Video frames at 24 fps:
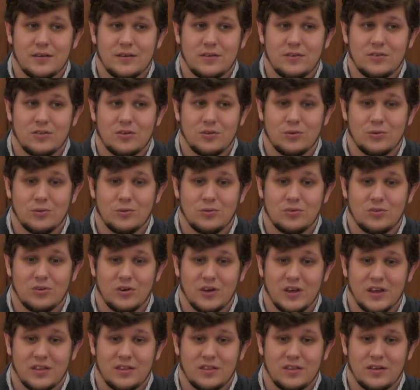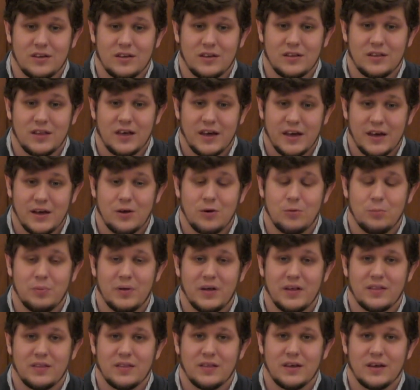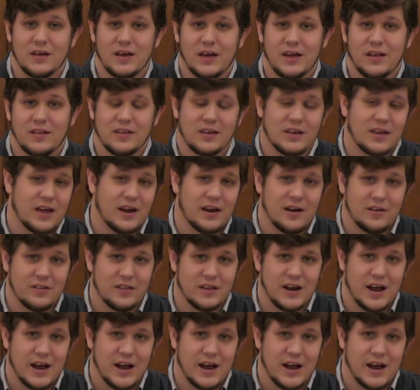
to get the help and the care that